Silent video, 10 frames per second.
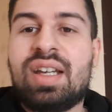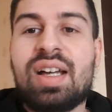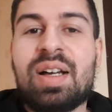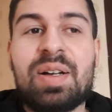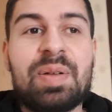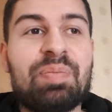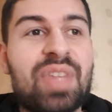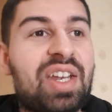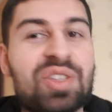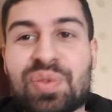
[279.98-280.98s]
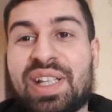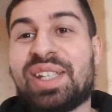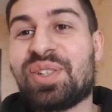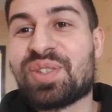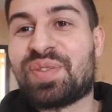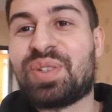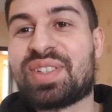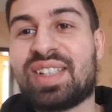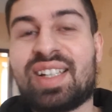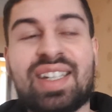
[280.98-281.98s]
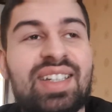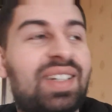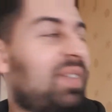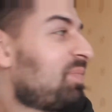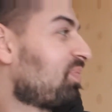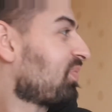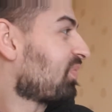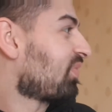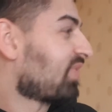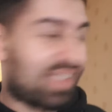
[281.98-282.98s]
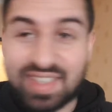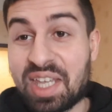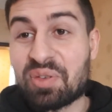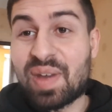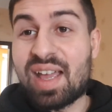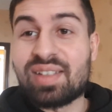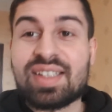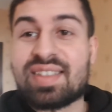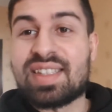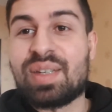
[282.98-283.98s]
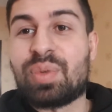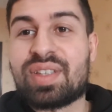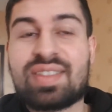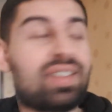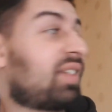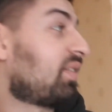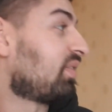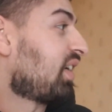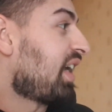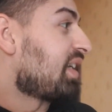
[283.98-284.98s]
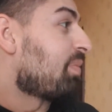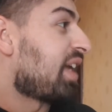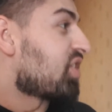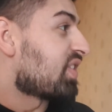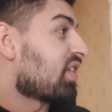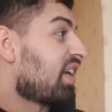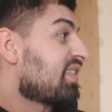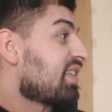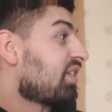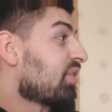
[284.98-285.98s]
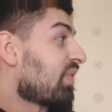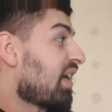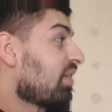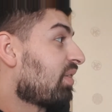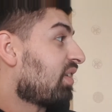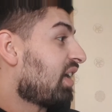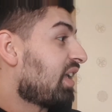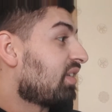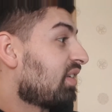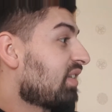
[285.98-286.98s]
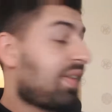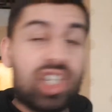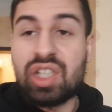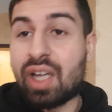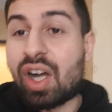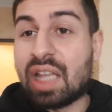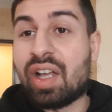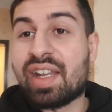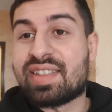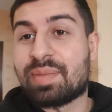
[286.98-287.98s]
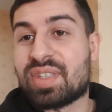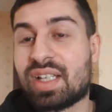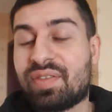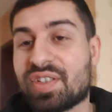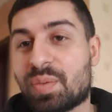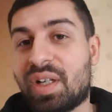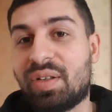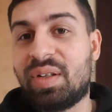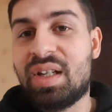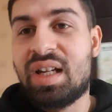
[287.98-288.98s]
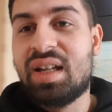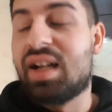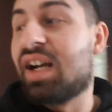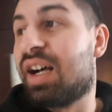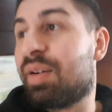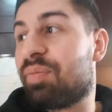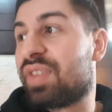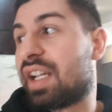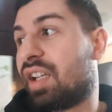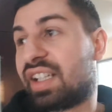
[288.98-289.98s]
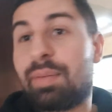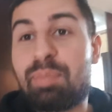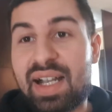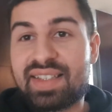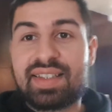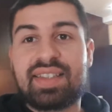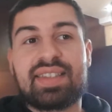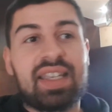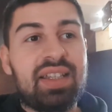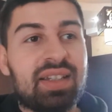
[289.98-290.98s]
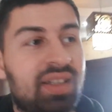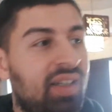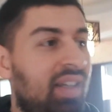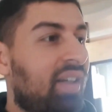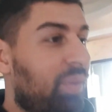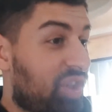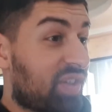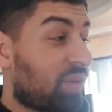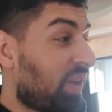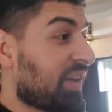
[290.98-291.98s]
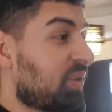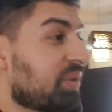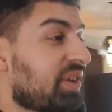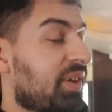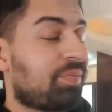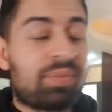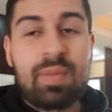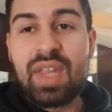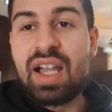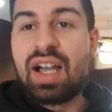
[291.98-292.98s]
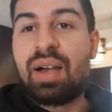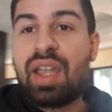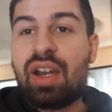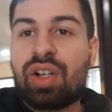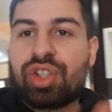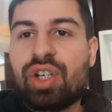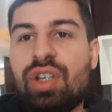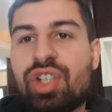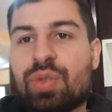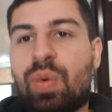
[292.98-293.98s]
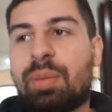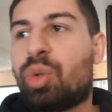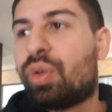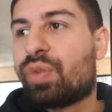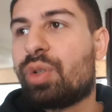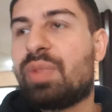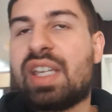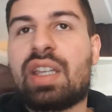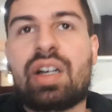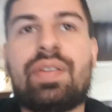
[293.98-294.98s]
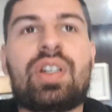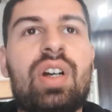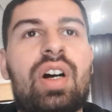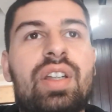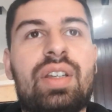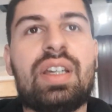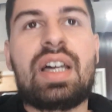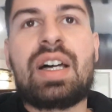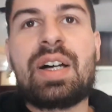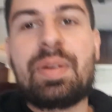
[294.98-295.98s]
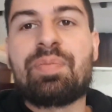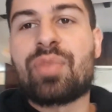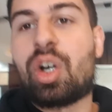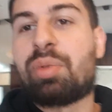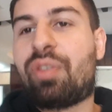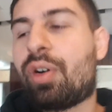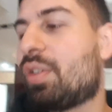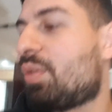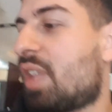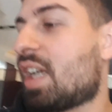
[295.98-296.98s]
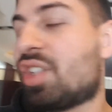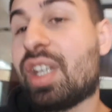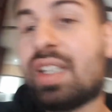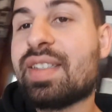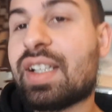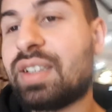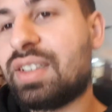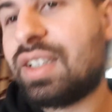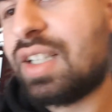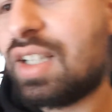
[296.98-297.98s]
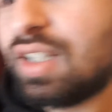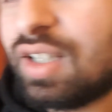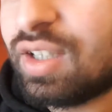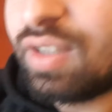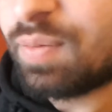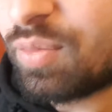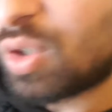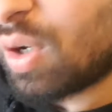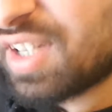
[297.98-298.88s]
And it's really useful to get around and see what's, you know, any major sites that are around. And they've actually highlighted some stuff as well that are like a must see, which is quite cool, you know. And I'll show you just one more room here that I've got. Oh, before I do that, check this out. quite